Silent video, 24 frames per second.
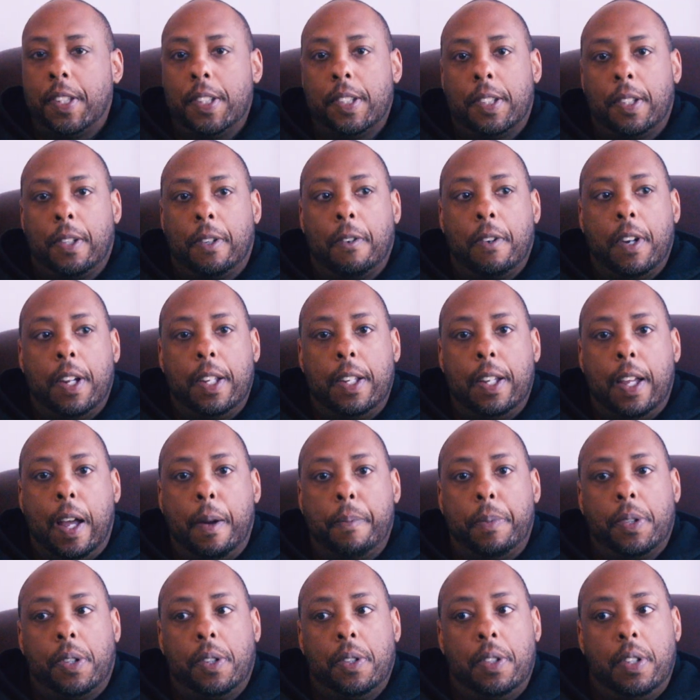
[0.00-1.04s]
is a great
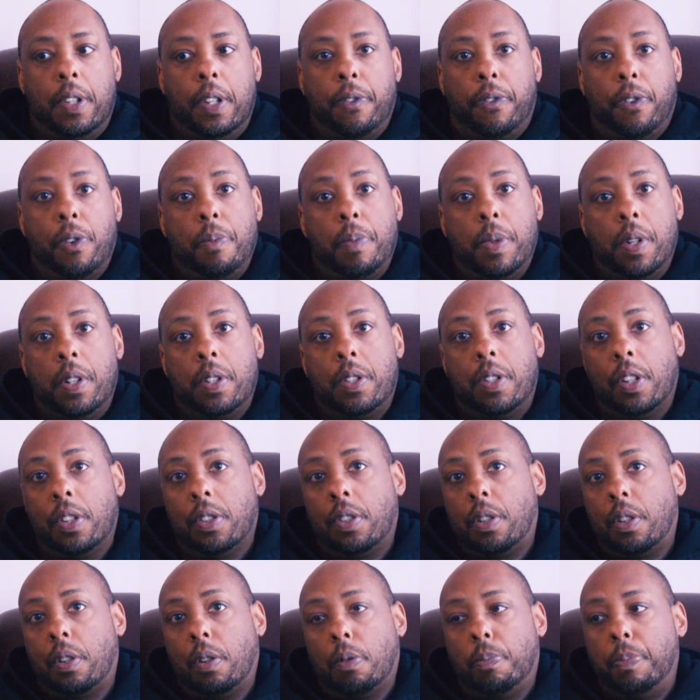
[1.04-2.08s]
opportunity for me to
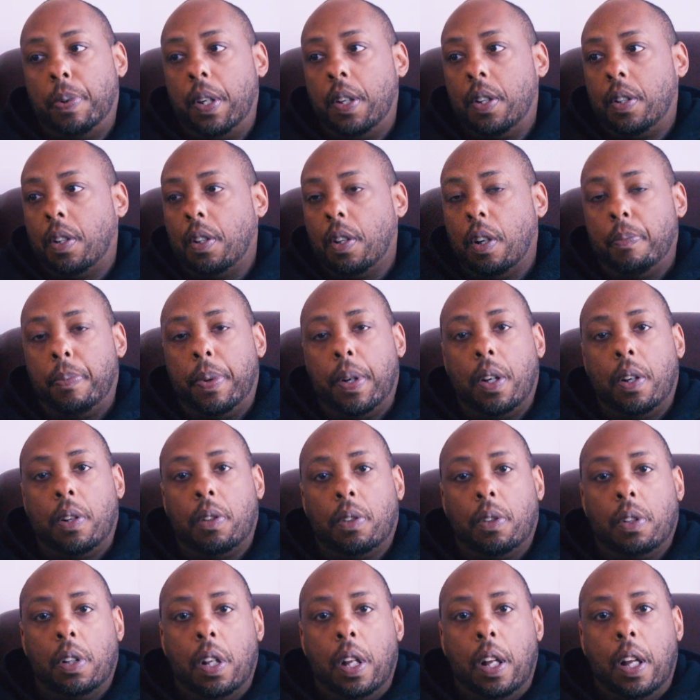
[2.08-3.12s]
just speak
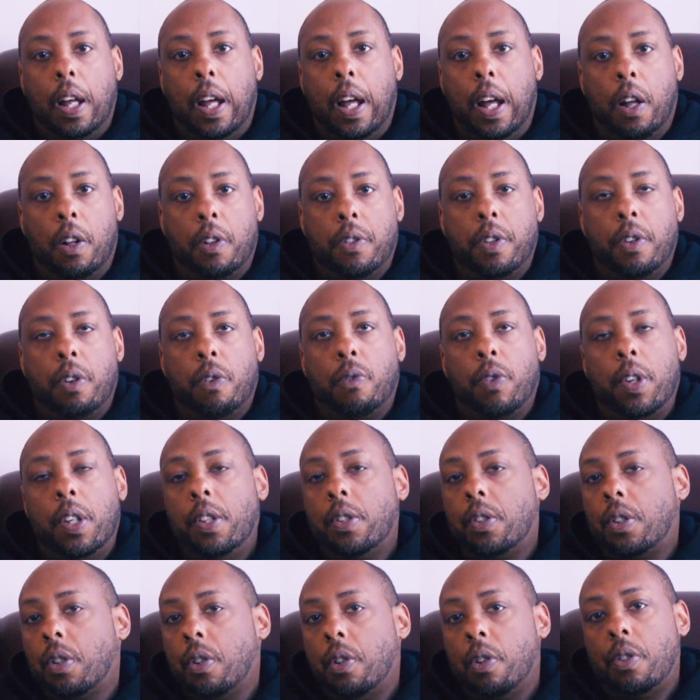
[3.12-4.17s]
about how the
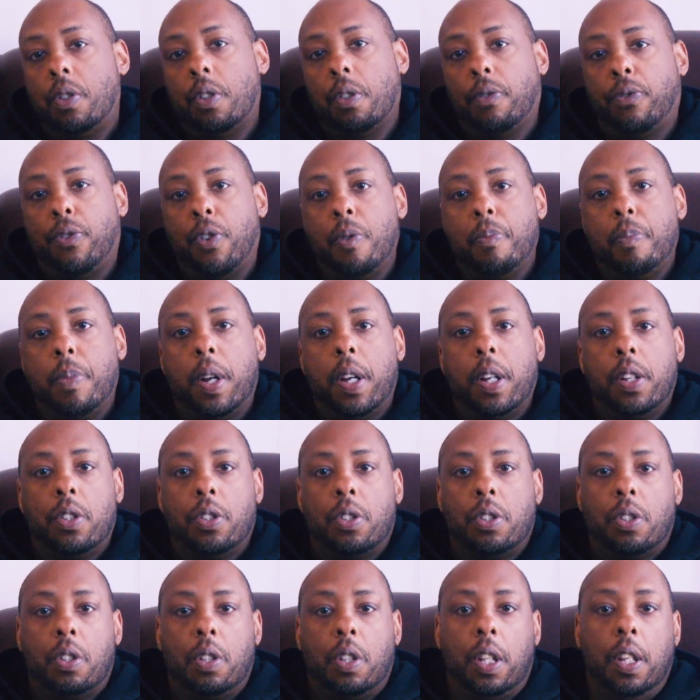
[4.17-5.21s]
research from my
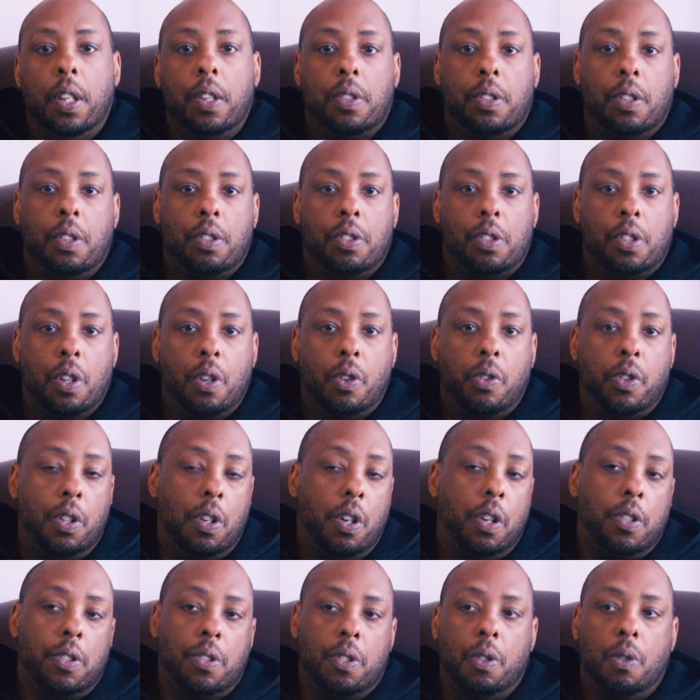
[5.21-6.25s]
thesis show and
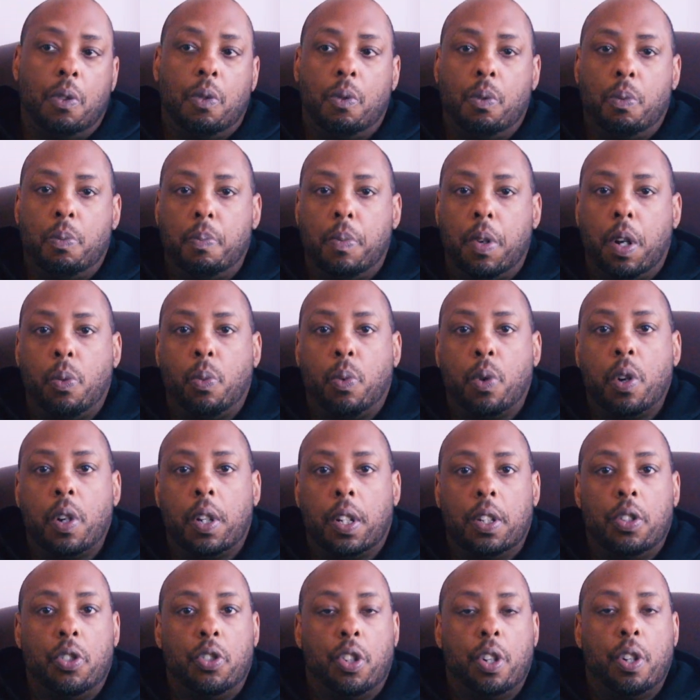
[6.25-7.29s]
also my work
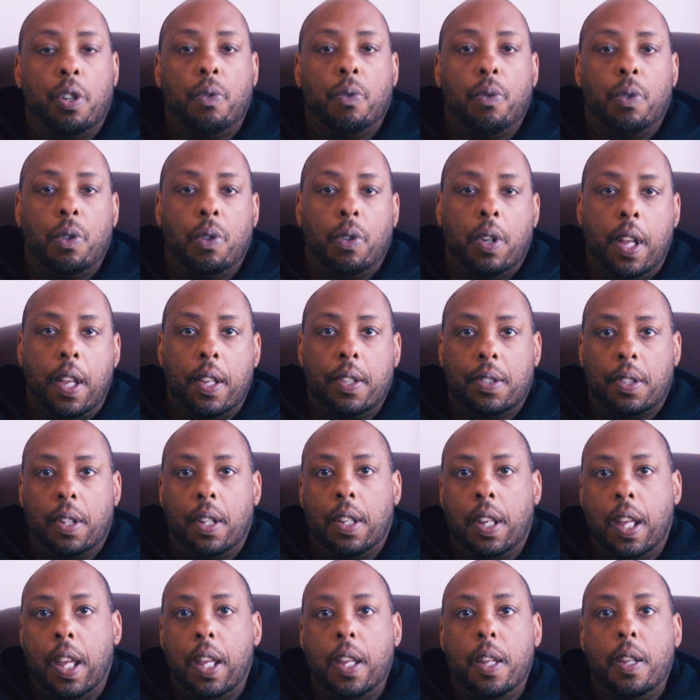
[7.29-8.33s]
in general has
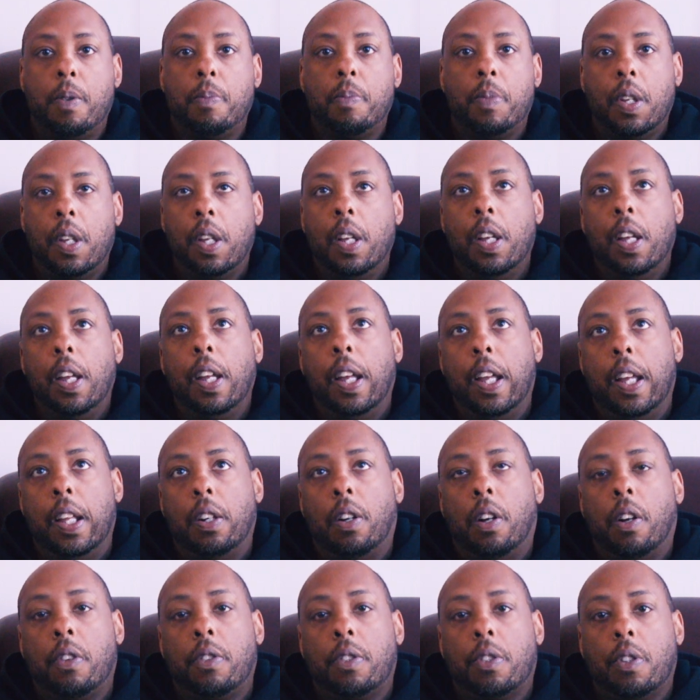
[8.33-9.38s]
came, and
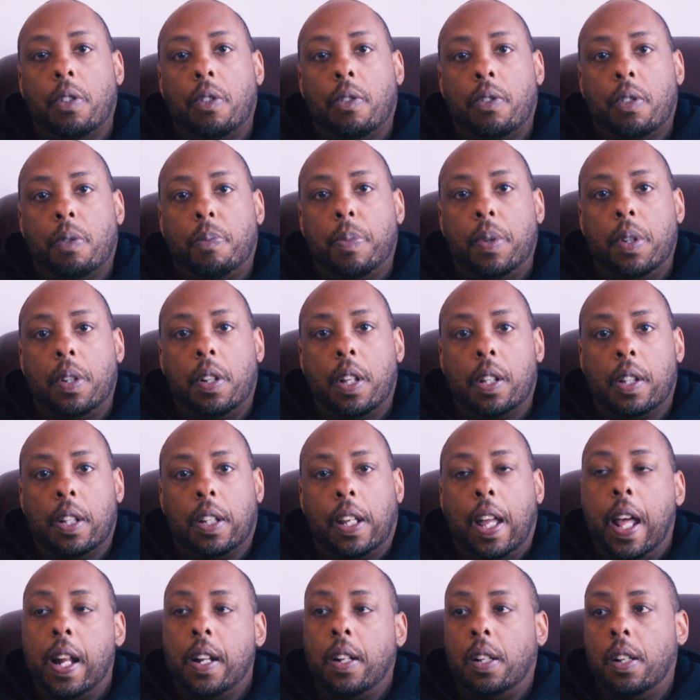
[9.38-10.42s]
also it's been like a
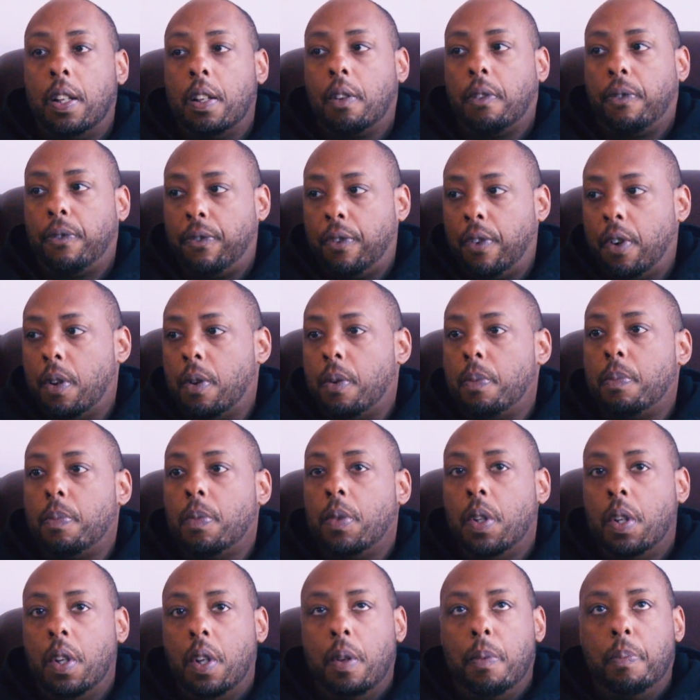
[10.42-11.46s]
catalyst from
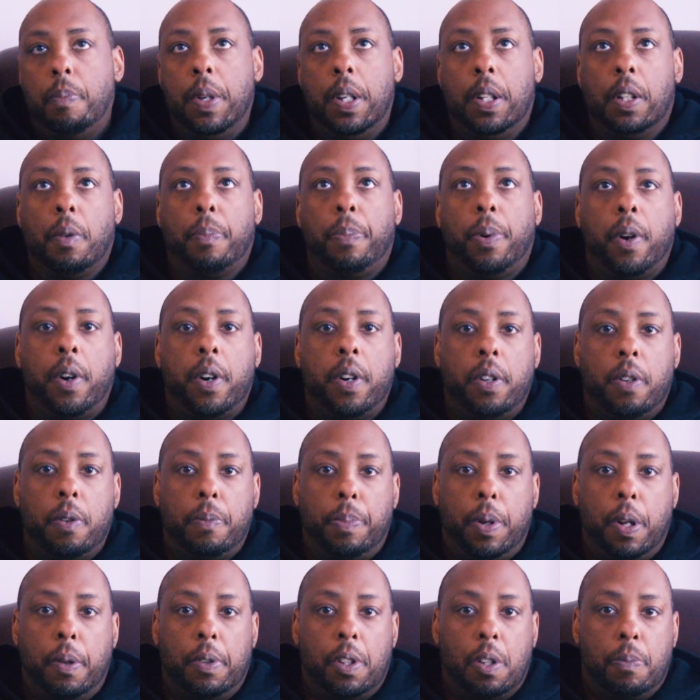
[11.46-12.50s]
being a part of
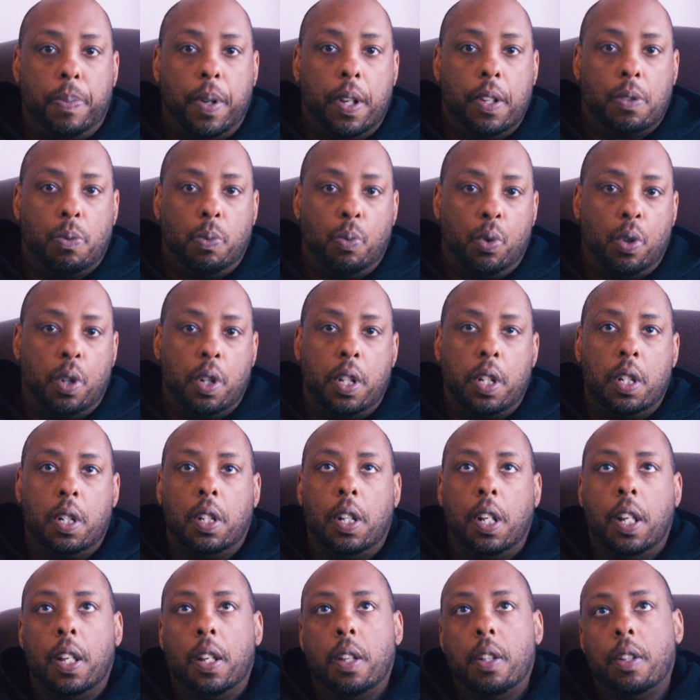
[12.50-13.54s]
Public Space One
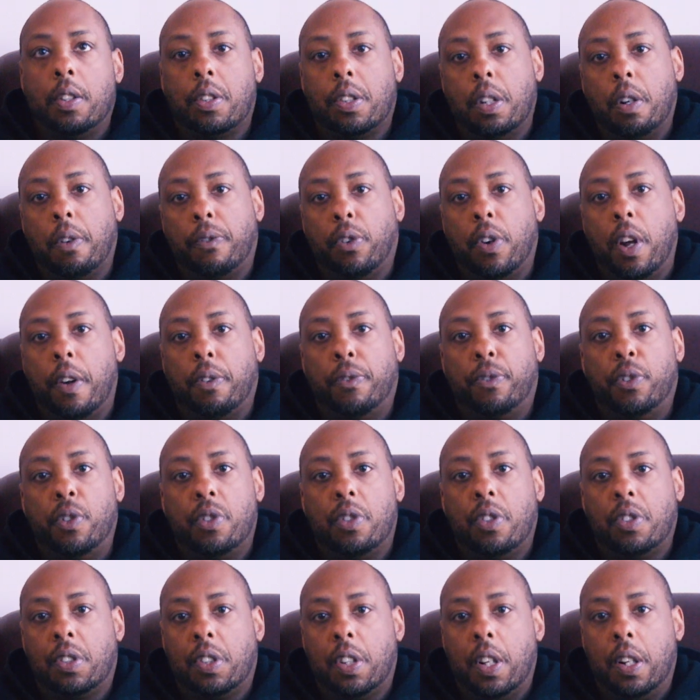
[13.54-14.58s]
and the Center for
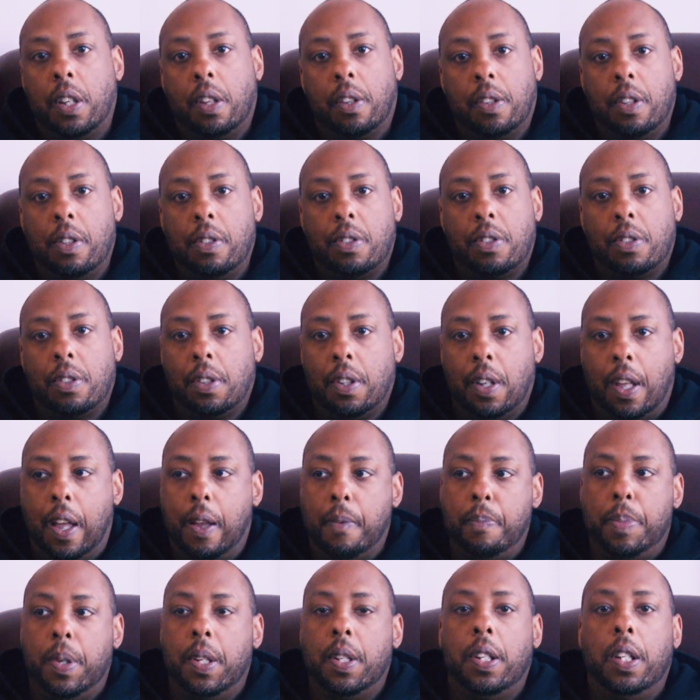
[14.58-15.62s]
Afrofuturist Studies since
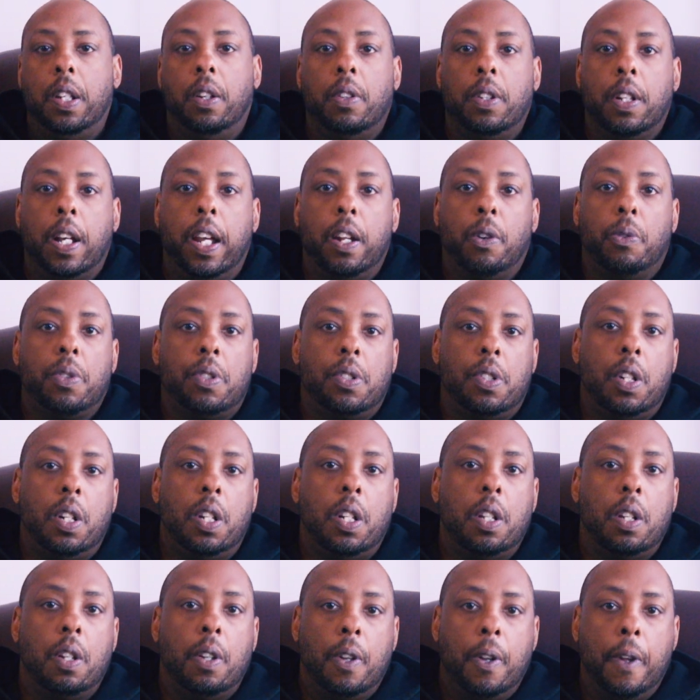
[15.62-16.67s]
I've been here in Iowa
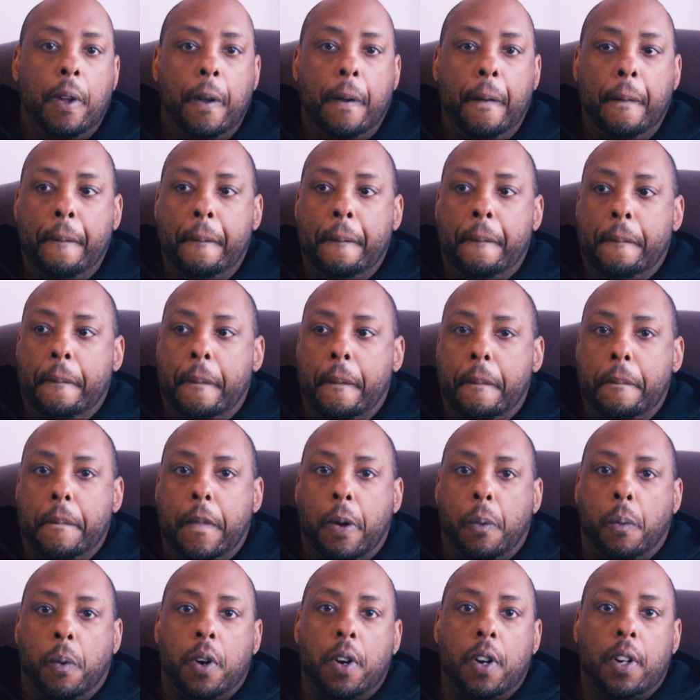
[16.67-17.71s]
City. My
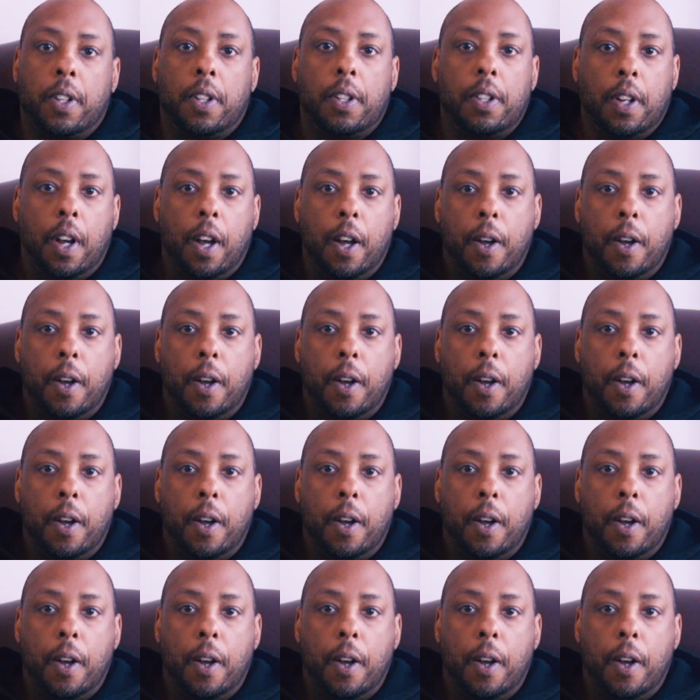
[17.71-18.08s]
work